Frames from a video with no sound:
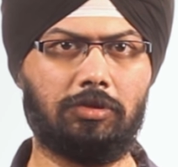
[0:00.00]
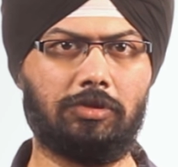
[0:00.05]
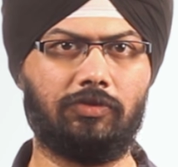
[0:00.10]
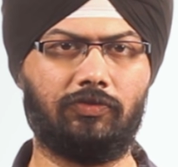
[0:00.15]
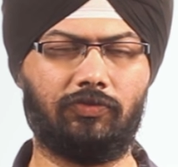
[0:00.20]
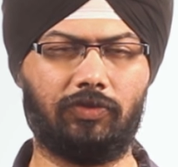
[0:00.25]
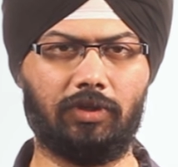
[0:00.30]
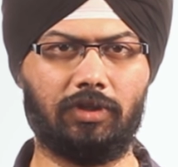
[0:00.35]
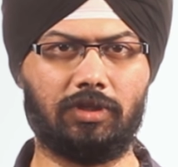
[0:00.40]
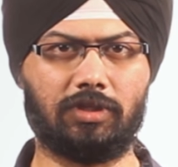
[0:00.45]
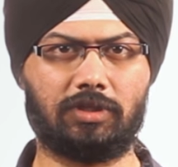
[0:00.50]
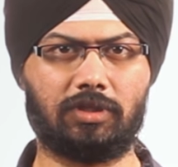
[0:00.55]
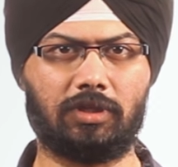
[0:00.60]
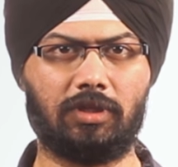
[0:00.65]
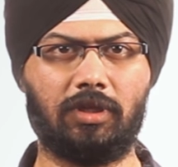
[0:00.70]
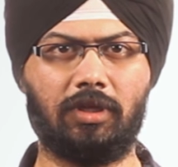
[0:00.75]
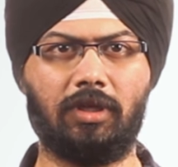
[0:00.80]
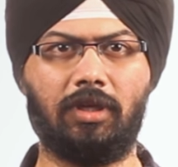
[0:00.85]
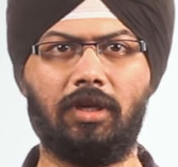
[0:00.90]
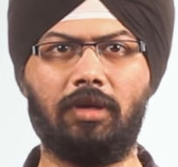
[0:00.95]
First,
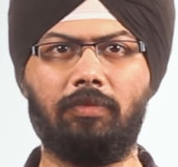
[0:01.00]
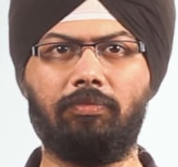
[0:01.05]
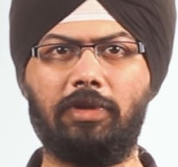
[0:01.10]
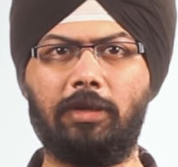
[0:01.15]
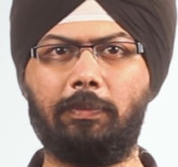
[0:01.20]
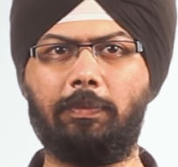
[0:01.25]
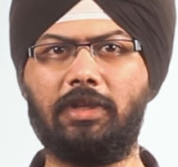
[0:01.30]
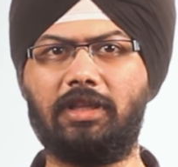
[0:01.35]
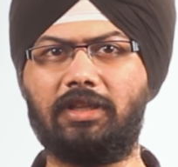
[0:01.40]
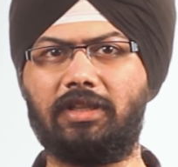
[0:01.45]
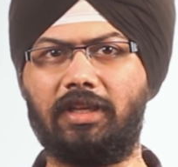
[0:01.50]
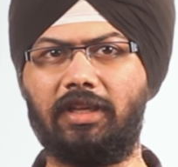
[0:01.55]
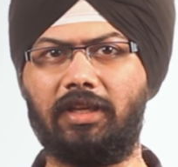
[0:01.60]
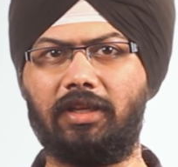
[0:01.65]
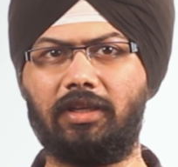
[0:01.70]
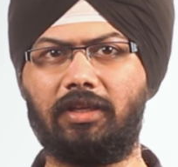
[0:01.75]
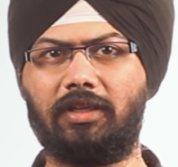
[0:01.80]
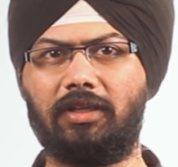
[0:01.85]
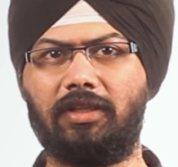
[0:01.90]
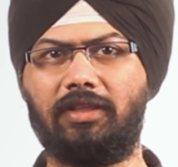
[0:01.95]
people
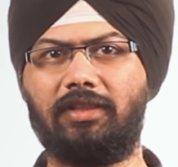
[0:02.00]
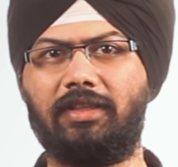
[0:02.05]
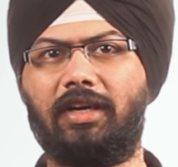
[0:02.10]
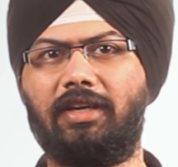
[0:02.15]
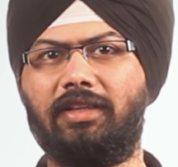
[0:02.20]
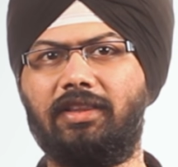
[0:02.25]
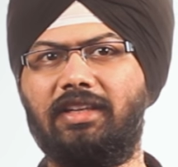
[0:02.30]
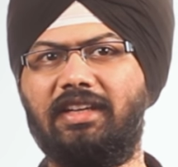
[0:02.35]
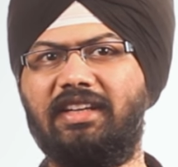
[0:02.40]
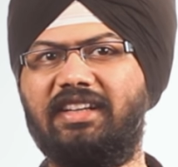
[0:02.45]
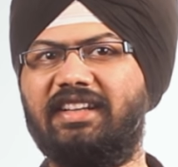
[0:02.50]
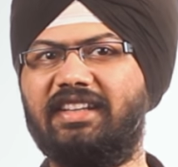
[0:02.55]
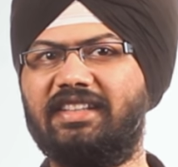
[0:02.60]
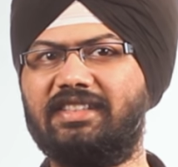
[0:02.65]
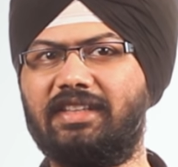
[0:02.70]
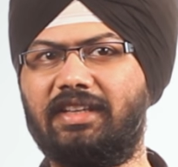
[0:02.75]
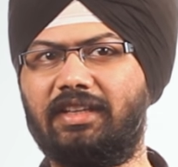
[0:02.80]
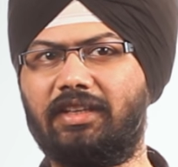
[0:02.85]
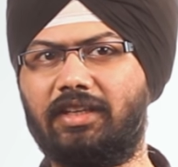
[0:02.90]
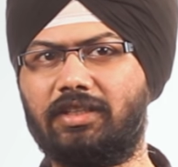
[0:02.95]
think that the
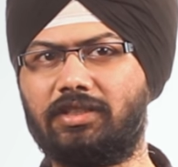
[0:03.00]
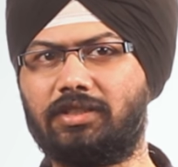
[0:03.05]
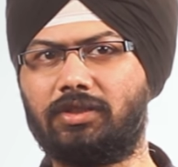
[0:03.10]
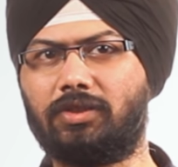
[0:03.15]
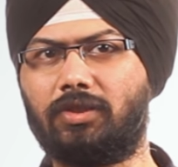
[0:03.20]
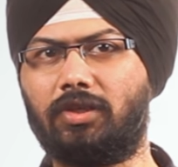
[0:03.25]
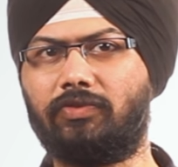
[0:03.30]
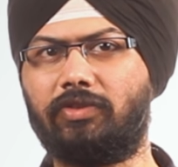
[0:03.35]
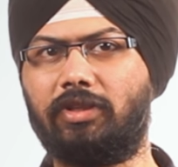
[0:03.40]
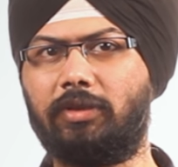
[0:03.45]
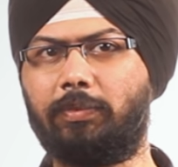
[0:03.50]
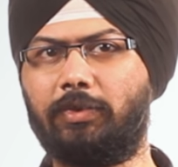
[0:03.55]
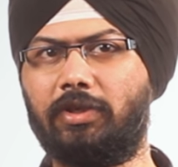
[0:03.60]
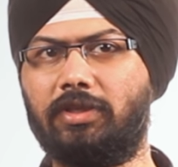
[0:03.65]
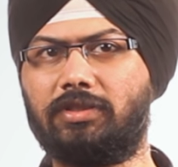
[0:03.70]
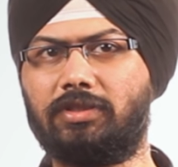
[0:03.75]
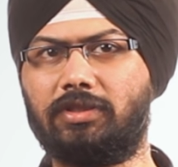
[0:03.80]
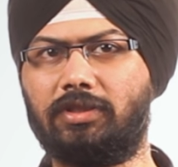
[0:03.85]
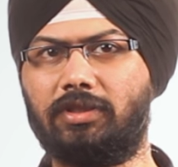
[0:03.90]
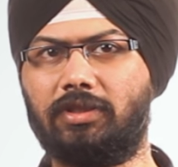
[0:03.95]
designation of the
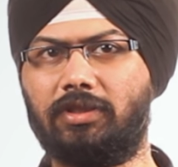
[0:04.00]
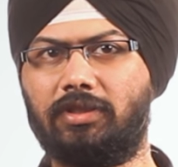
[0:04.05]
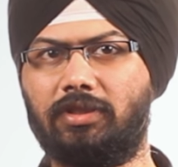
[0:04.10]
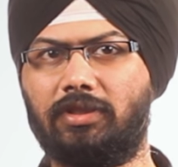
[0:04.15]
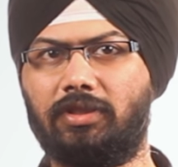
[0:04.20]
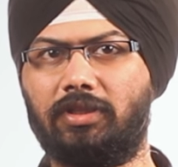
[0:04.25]
person